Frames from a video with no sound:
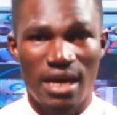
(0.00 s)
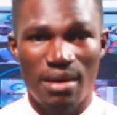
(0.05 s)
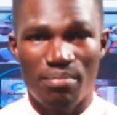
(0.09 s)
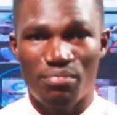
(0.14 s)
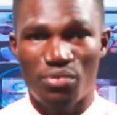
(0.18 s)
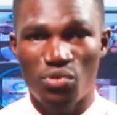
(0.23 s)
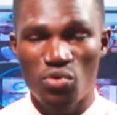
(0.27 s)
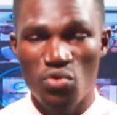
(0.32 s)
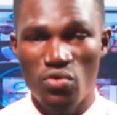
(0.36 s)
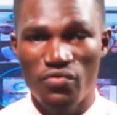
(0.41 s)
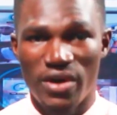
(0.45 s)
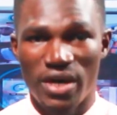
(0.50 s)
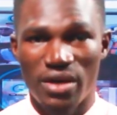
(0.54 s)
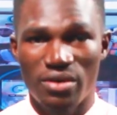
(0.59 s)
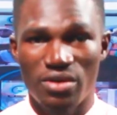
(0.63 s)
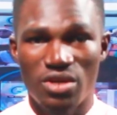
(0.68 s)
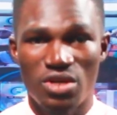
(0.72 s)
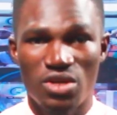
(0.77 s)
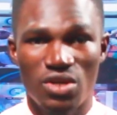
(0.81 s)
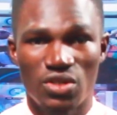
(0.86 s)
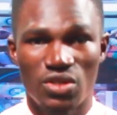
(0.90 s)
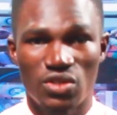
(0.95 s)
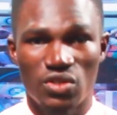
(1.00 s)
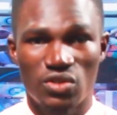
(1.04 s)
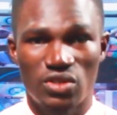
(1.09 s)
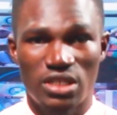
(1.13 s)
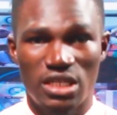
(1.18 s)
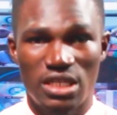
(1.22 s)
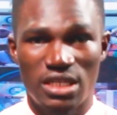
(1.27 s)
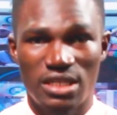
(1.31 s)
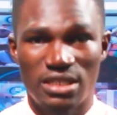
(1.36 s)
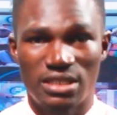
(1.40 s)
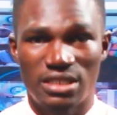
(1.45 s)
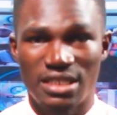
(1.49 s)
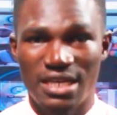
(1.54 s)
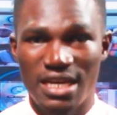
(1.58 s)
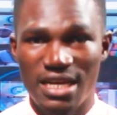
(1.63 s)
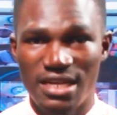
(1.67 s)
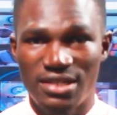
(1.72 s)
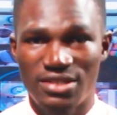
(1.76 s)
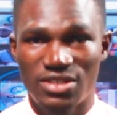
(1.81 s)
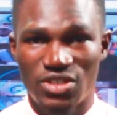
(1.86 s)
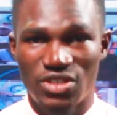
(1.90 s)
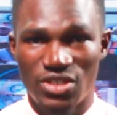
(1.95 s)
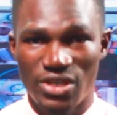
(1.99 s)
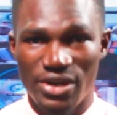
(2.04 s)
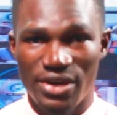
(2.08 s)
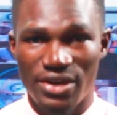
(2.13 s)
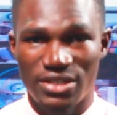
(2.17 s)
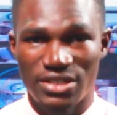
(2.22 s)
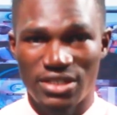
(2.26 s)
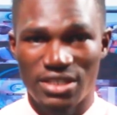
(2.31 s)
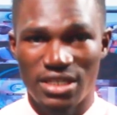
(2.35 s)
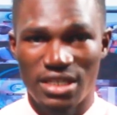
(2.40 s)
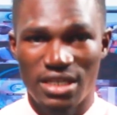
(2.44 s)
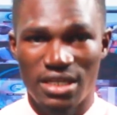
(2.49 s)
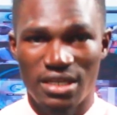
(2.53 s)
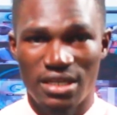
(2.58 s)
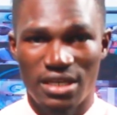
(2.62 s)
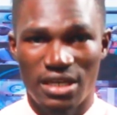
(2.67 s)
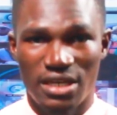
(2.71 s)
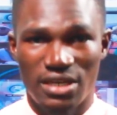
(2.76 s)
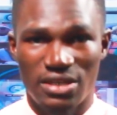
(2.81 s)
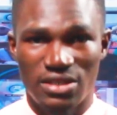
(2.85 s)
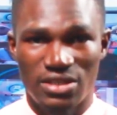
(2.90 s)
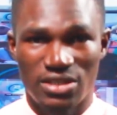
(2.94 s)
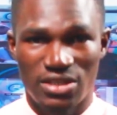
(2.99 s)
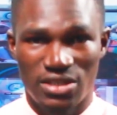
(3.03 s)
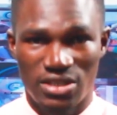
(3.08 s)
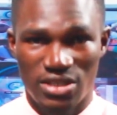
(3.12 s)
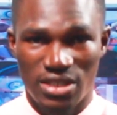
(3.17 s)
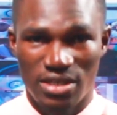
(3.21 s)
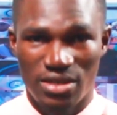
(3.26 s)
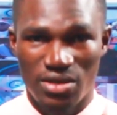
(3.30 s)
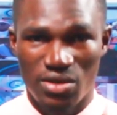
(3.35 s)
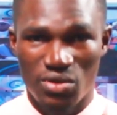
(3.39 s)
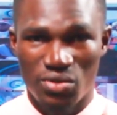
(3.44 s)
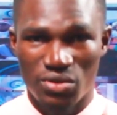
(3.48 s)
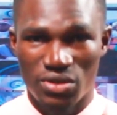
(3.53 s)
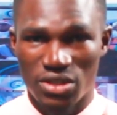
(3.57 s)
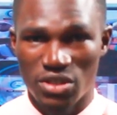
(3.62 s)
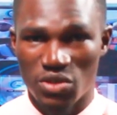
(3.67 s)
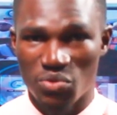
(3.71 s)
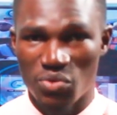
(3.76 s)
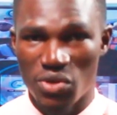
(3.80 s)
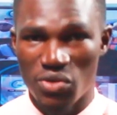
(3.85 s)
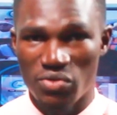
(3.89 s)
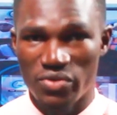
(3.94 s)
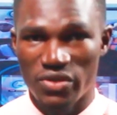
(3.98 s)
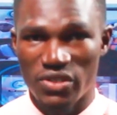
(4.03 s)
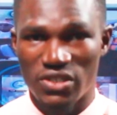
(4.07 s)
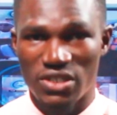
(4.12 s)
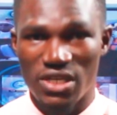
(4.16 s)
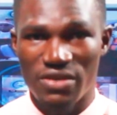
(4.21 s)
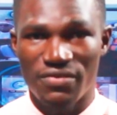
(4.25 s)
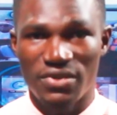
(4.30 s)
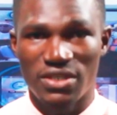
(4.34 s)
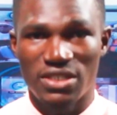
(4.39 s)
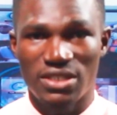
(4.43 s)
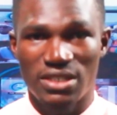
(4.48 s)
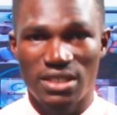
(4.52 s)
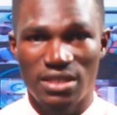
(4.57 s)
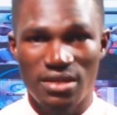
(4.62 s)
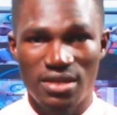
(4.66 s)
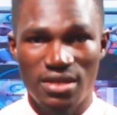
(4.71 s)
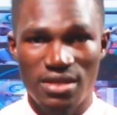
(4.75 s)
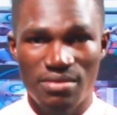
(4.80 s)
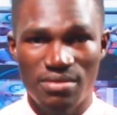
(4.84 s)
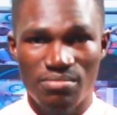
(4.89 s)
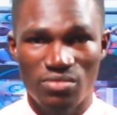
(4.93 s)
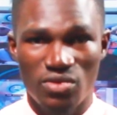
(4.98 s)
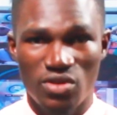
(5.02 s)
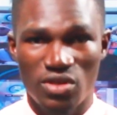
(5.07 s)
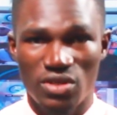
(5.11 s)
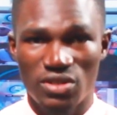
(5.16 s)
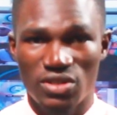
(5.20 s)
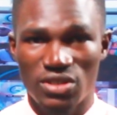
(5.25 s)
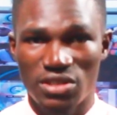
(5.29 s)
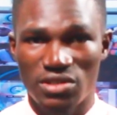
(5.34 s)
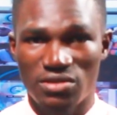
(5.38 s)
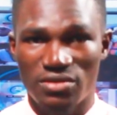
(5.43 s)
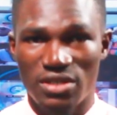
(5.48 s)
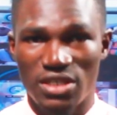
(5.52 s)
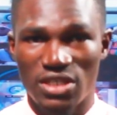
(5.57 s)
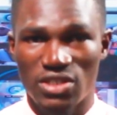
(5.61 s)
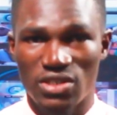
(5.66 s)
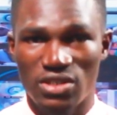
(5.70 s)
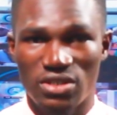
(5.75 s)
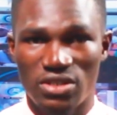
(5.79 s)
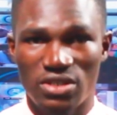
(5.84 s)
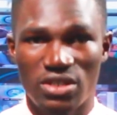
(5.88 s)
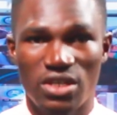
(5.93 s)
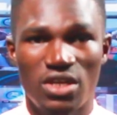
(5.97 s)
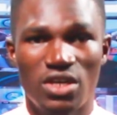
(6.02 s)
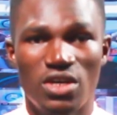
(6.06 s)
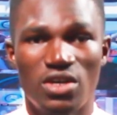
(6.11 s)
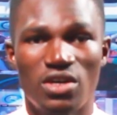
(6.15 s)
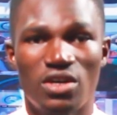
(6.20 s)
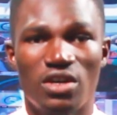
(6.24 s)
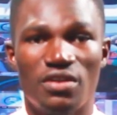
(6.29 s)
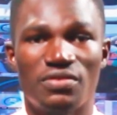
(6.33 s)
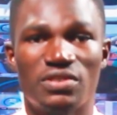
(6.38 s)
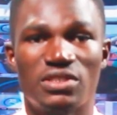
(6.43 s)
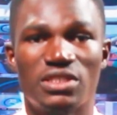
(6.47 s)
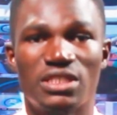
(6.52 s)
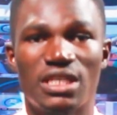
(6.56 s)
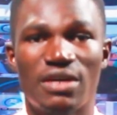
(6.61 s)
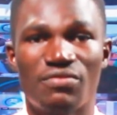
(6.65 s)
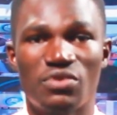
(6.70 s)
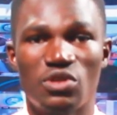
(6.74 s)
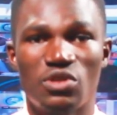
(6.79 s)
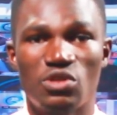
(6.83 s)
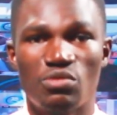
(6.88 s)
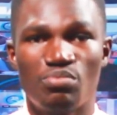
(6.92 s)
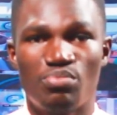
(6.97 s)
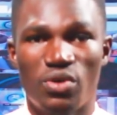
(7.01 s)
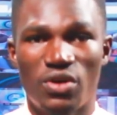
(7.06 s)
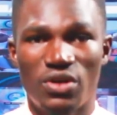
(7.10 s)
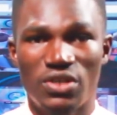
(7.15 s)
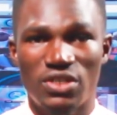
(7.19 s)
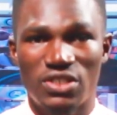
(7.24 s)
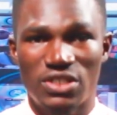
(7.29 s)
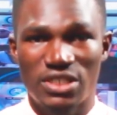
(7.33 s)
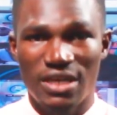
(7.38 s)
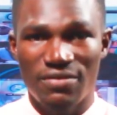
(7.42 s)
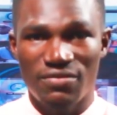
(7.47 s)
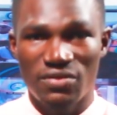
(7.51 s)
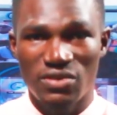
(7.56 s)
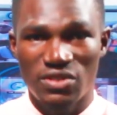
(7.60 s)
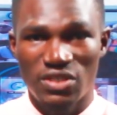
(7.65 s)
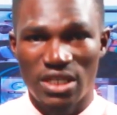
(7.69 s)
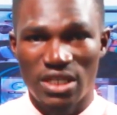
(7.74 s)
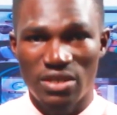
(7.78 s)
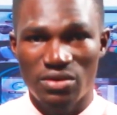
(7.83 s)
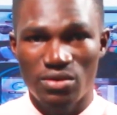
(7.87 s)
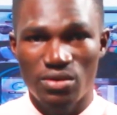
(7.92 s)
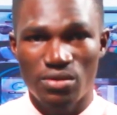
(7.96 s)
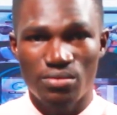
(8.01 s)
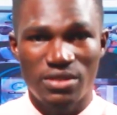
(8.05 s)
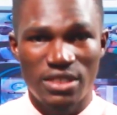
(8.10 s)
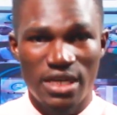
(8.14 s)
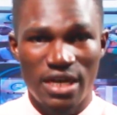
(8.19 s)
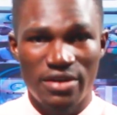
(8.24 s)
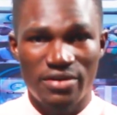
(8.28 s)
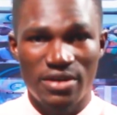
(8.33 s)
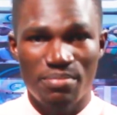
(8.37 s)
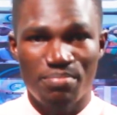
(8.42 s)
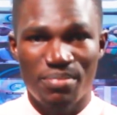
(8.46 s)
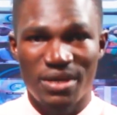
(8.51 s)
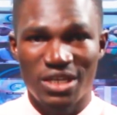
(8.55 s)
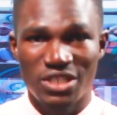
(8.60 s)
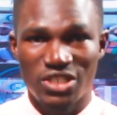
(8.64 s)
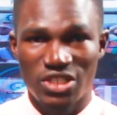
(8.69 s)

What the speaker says: approval to delist its shares, and shareholders will receive a scheme consideration of 7.70 naira per